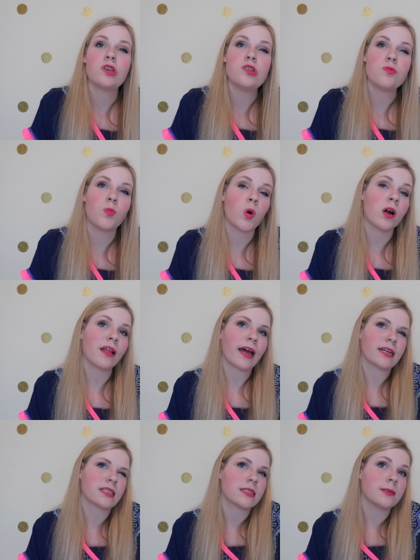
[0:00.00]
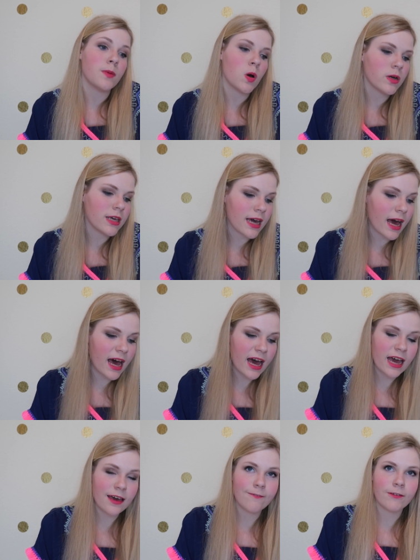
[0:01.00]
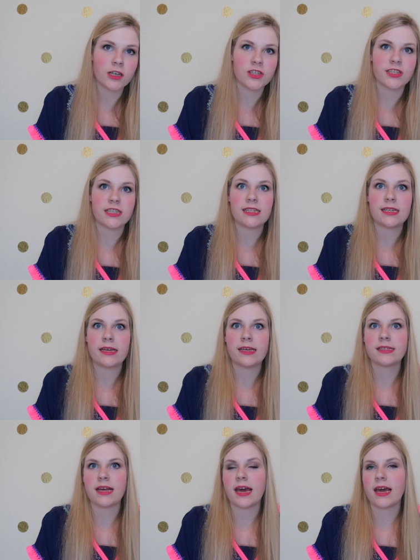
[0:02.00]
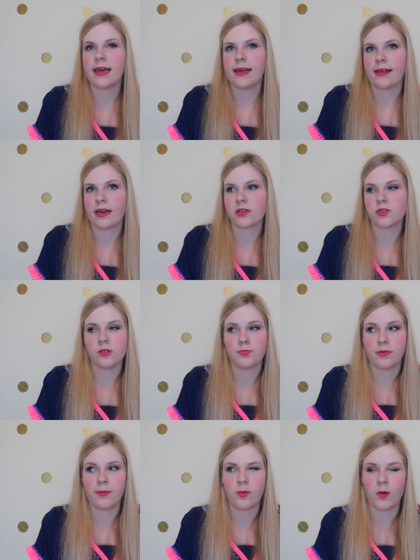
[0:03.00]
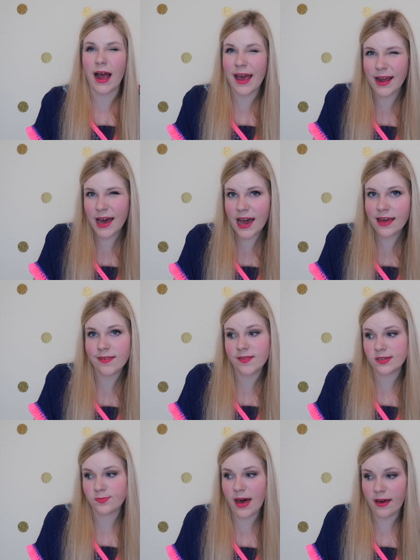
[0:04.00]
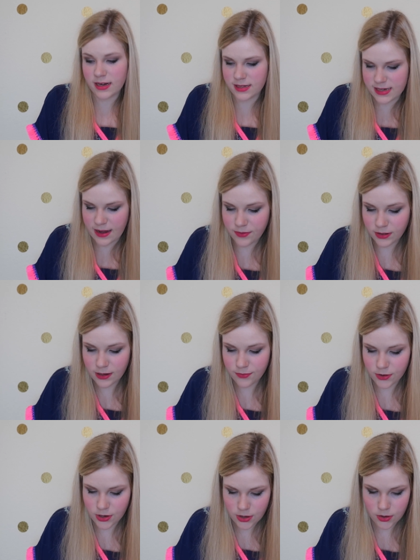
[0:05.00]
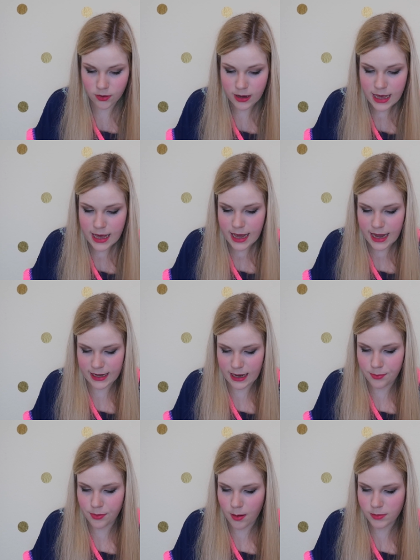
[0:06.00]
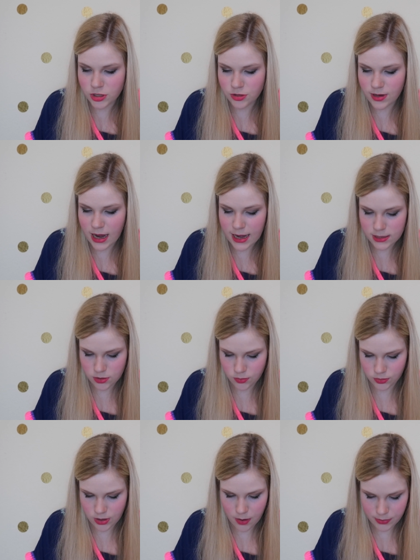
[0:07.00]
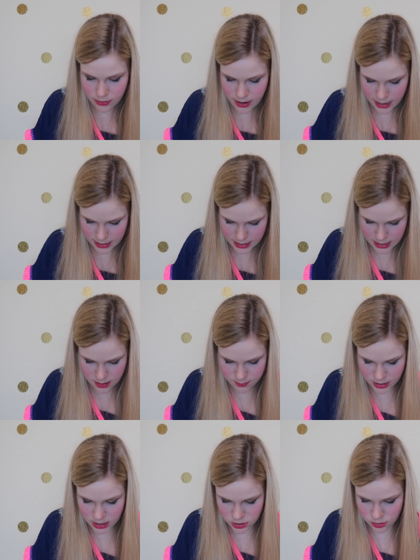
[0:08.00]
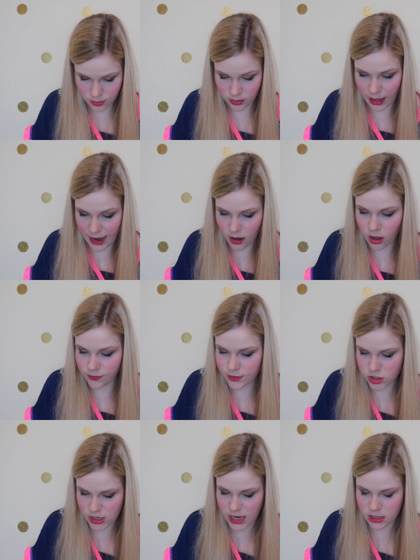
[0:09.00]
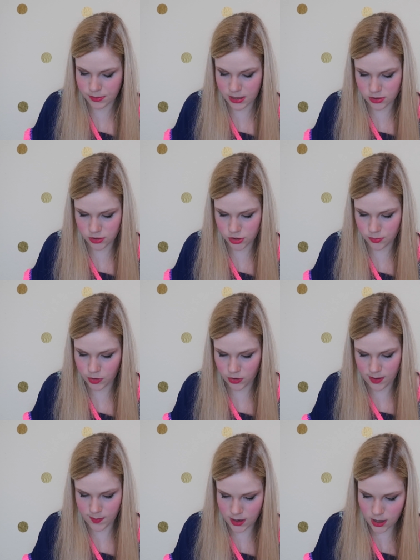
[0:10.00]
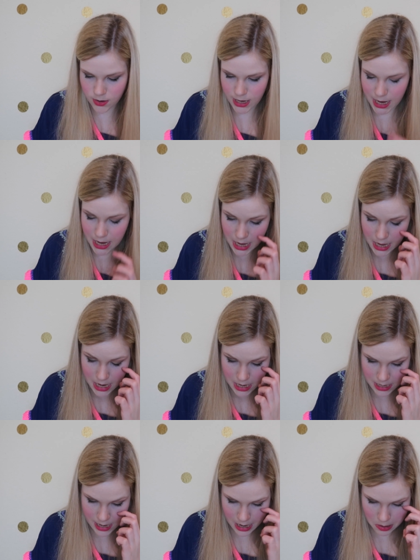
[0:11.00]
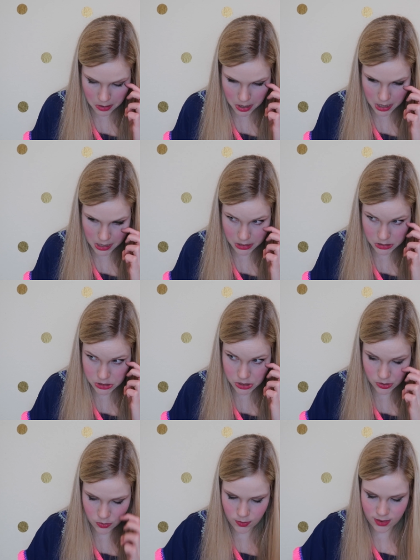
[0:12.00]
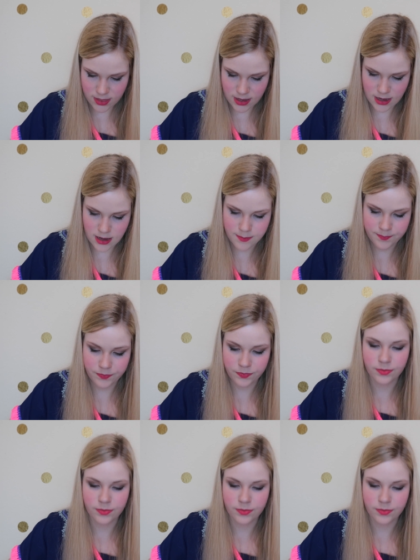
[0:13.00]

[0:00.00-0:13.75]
you more like a smoky eye versus a like super bright eye, then this palette is definitely for you. And I promise you guys, you will not regret getting it because you will like all of the shades because they're super creamy. Okay, now on to the